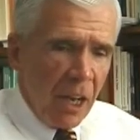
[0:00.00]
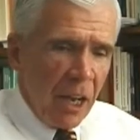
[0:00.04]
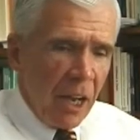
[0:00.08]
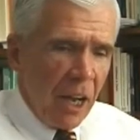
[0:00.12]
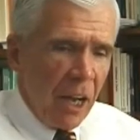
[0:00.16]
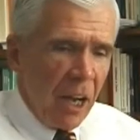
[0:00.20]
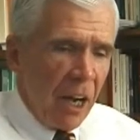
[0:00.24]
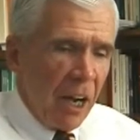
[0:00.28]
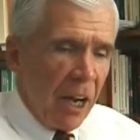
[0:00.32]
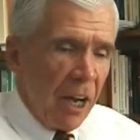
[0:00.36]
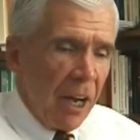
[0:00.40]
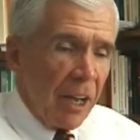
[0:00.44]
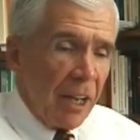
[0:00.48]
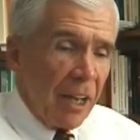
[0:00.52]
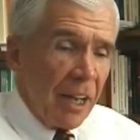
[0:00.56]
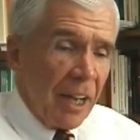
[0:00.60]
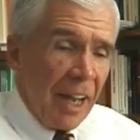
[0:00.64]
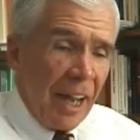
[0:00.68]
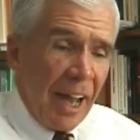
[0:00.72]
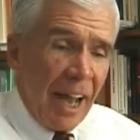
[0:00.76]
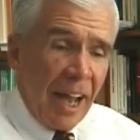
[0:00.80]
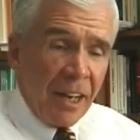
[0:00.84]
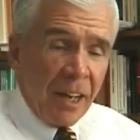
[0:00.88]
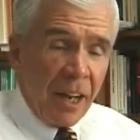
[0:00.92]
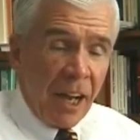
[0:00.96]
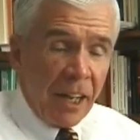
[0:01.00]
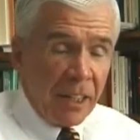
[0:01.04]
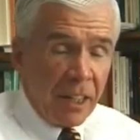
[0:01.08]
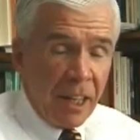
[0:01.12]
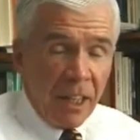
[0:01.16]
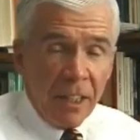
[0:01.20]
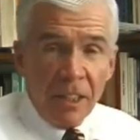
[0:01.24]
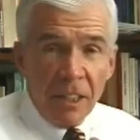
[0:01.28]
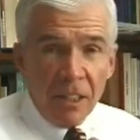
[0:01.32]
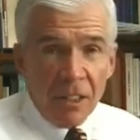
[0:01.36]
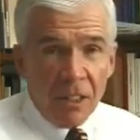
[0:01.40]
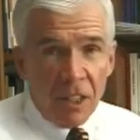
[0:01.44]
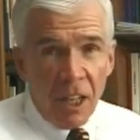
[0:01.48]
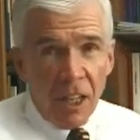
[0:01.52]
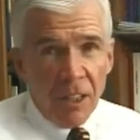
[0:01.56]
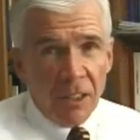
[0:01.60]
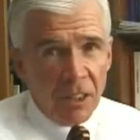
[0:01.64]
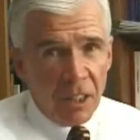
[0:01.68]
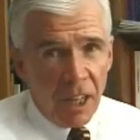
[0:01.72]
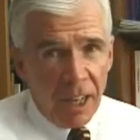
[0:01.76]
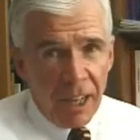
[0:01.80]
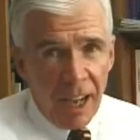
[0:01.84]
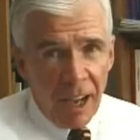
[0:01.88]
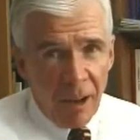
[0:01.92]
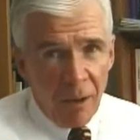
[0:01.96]
Uh, and I, in a sense,
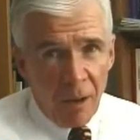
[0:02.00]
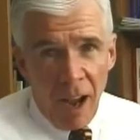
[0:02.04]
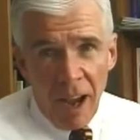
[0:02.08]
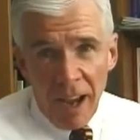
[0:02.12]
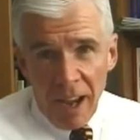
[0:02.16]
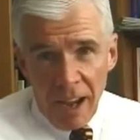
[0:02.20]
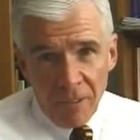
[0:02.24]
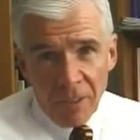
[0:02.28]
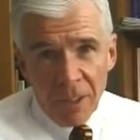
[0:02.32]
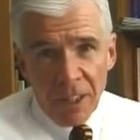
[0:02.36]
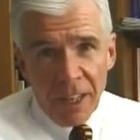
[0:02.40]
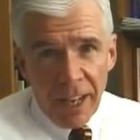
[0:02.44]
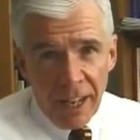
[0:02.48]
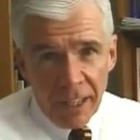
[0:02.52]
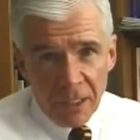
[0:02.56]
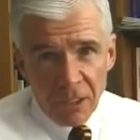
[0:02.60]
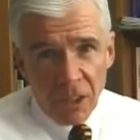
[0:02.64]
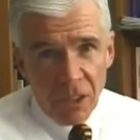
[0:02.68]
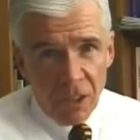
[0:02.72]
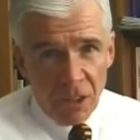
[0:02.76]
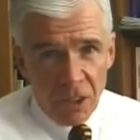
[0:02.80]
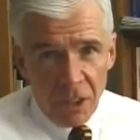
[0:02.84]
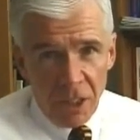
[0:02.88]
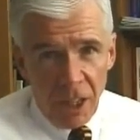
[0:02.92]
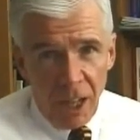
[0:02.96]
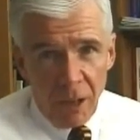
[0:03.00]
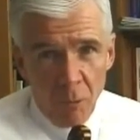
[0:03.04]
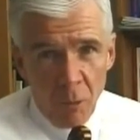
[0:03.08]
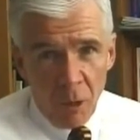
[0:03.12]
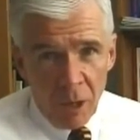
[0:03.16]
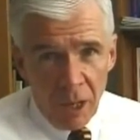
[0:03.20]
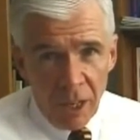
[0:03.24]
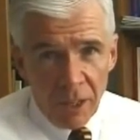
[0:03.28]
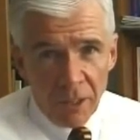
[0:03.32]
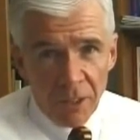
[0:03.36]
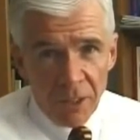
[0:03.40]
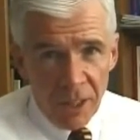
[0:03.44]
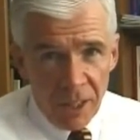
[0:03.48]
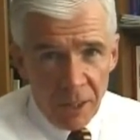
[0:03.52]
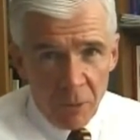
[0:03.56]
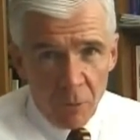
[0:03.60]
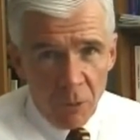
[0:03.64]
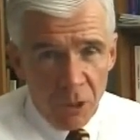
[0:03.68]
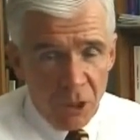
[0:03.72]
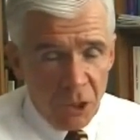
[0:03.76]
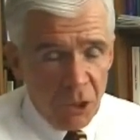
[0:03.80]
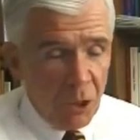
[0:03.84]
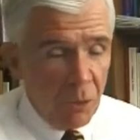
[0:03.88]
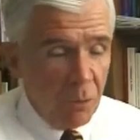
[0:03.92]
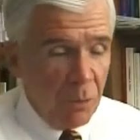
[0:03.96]
I, ha- I, have an answer to that, what I think
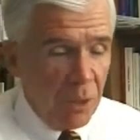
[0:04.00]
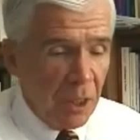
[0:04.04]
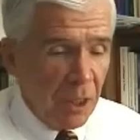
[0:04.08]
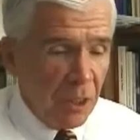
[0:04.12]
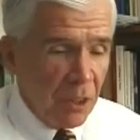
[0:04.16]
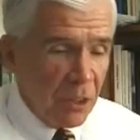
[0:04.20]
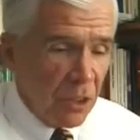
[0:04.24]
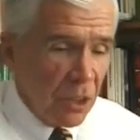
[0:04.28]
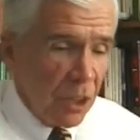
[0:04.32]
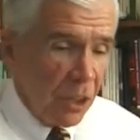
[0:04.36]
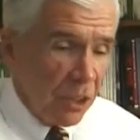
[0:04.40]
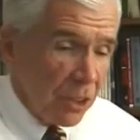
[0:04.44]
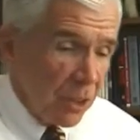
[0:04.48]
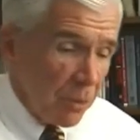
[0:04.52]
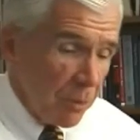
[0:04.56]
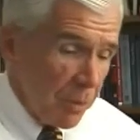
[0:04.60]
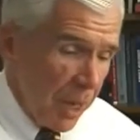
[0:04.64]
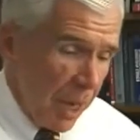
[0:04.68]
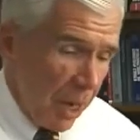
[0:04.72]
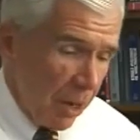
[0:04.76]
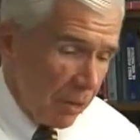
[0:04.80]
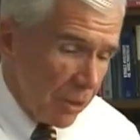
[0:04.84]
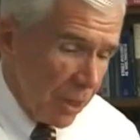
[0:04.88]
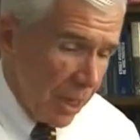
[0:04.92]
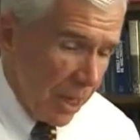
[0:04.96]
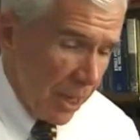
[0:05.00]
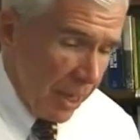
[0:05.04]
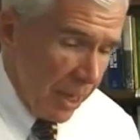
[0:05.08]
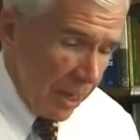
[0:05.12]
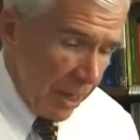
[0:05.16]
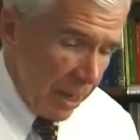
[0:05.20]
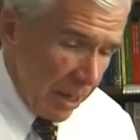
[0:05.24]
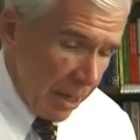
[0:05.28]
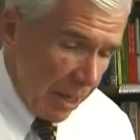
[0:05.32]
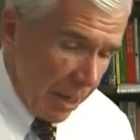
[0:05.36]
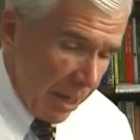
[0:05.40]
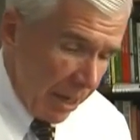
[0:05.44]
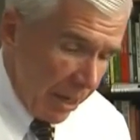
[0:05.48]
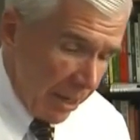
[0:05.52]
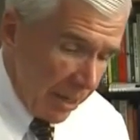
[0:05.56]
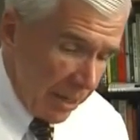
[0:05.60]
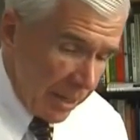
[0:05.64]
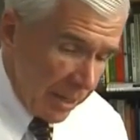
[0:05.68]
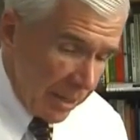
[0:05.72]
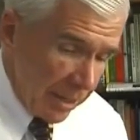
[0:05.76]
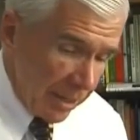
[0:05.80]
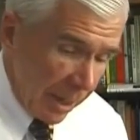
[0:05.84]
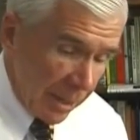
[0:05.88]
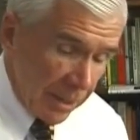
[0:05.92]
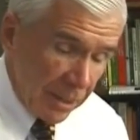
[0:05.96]
we should be concerned about, uh,
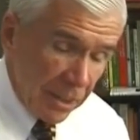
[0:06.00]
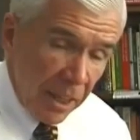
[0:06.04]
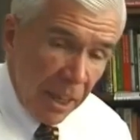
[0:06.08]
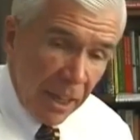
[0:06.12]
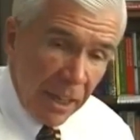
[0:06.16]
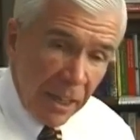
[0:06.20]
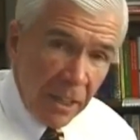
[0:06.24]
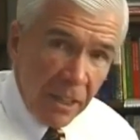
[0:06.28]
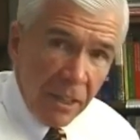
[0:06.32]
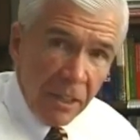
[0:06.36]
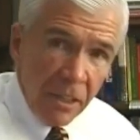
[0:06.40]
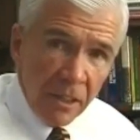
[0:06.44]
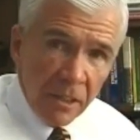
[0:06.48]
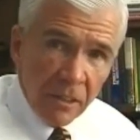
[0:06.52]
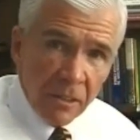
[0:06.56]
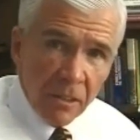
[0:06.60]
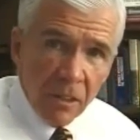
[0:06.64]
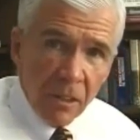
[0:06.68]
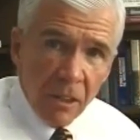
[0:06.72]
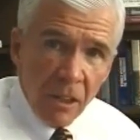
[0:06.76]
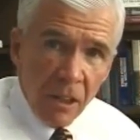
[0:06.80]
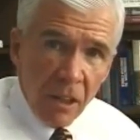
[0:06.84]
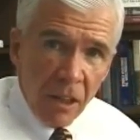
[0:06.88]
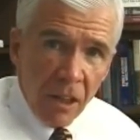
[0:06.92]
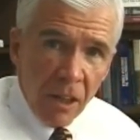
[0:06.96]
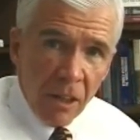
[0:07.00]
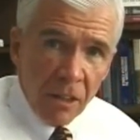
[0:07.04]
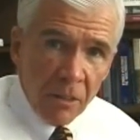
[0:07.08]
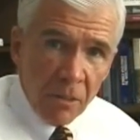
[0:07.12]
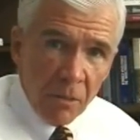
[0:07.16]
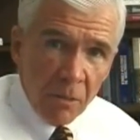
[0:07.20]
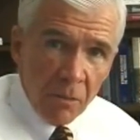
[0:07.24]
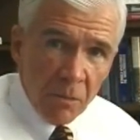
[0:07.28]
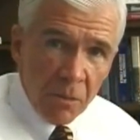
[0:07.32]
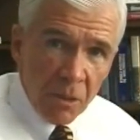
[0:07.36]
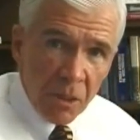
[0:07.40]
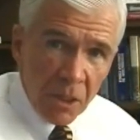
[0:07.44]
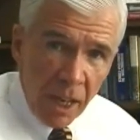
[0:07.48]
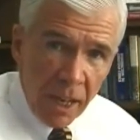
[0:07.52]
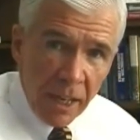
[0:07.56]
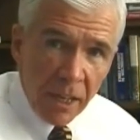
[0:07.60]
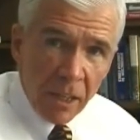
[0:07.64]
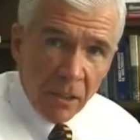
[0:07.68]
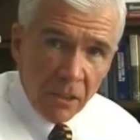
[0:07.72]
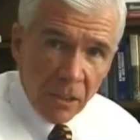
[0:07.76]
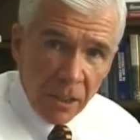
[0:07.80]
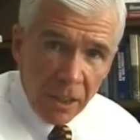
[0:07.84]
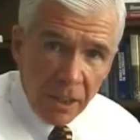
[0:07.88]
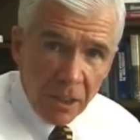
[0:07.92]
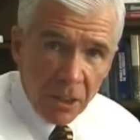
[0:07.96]
that they uh, take a
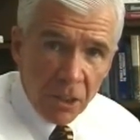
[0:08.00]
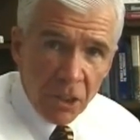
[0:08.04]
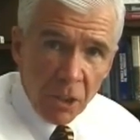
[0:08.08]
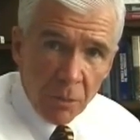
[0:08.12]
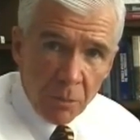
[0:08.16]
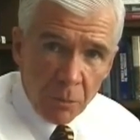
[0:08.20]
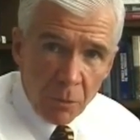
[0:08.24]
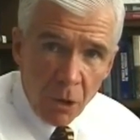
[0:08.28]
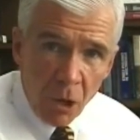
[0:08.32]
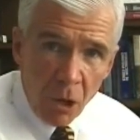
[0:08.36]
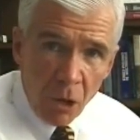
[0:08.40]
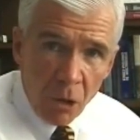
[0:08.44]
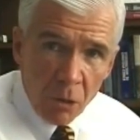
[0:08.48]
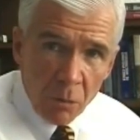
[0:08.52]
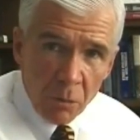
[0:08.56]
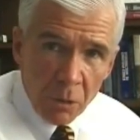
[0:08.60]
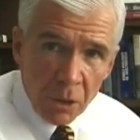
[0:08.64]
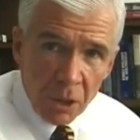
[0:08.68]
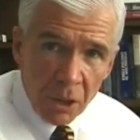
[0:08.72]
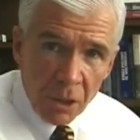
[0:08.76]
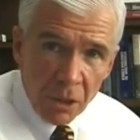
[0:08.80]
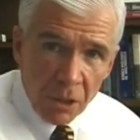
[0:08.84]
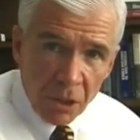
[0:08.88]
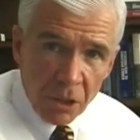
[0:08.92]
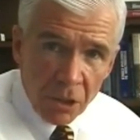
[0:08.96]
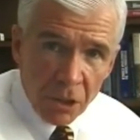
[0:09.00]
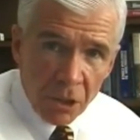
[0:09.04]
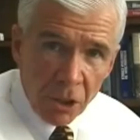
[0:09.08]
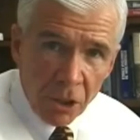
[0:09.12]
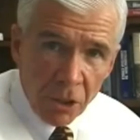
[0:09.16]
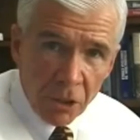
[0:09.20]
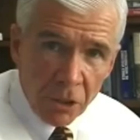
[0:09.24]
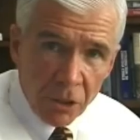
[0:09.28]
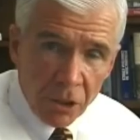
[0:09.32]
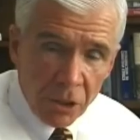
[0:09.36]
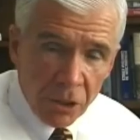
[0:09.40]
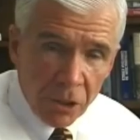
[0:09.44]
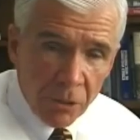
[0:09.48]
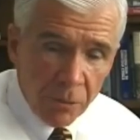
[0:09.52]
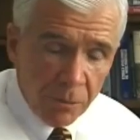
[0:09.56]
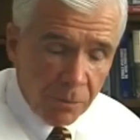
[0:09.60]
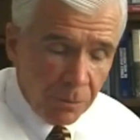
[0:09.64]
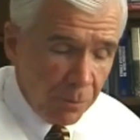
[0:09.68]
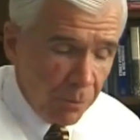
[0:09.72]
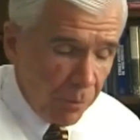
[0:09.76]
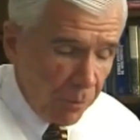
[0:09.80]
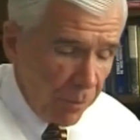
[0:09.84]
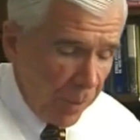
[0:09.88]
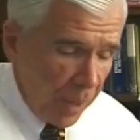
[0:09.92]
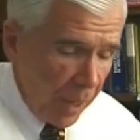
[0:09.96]
leadership role within the church
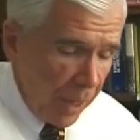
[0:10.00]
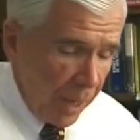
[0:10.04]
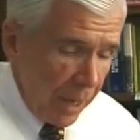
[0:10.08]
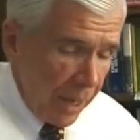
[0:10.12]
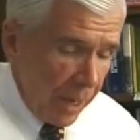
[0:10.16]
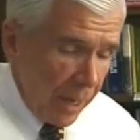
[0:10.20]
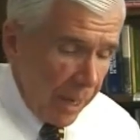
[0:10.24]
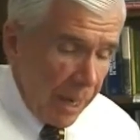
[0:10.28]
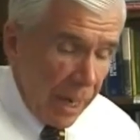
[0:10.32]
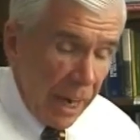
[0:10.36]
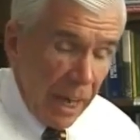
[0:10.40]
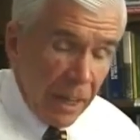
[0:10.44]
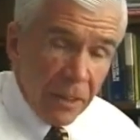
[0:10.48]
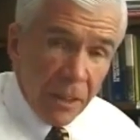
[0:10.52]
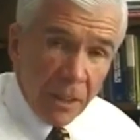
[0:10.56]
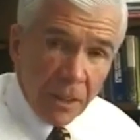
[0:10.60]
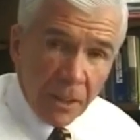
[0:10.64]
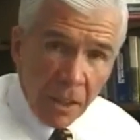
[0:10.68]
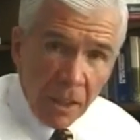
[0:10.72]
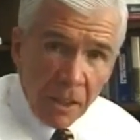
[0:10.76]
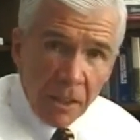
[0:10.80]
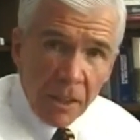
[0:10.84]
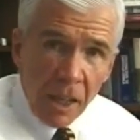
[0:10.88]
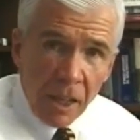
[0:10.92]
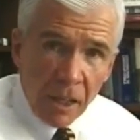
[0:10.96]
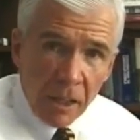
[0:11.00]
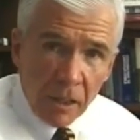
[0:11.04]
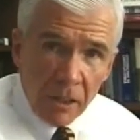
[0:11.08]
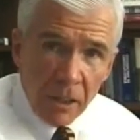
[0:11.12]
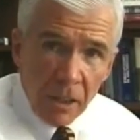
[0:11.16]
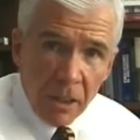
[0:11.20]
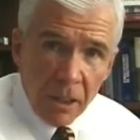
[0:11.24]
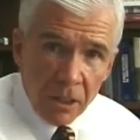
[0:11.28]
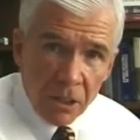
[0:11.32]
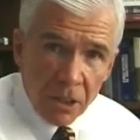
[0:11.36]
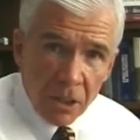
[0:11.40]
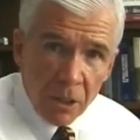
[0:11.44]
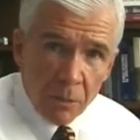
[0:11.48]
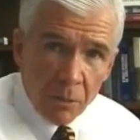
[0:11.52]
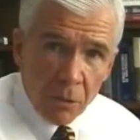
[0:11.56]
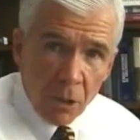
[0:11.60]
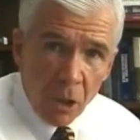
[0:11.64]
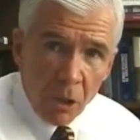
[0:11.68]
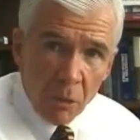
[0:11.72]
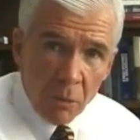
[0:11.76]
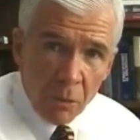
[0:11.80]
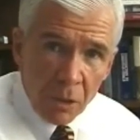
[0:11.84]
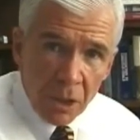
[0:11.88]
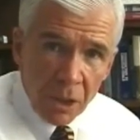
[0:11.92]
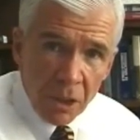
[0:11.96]
and that they take a leadership
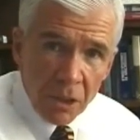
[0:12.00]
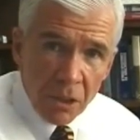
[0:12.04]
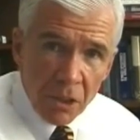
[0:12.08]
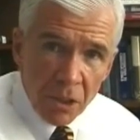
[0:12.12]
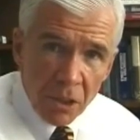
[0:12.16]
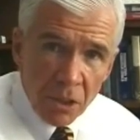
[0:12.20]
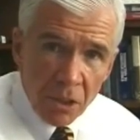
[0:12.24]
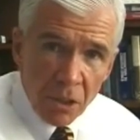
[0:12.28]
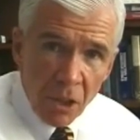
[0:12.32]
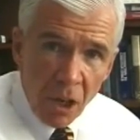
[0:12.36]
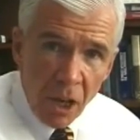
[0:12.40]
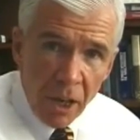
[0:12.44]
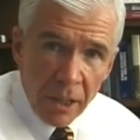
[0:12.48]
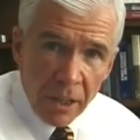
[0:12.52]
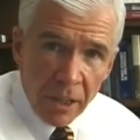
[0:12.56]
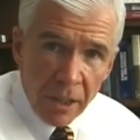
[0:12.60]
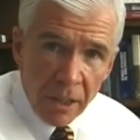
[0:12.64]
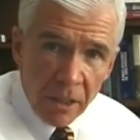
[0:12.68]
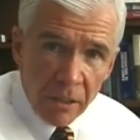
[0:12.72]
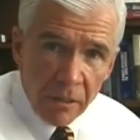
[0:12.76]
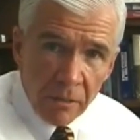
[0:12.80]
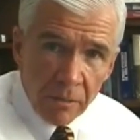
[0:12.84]
role within society.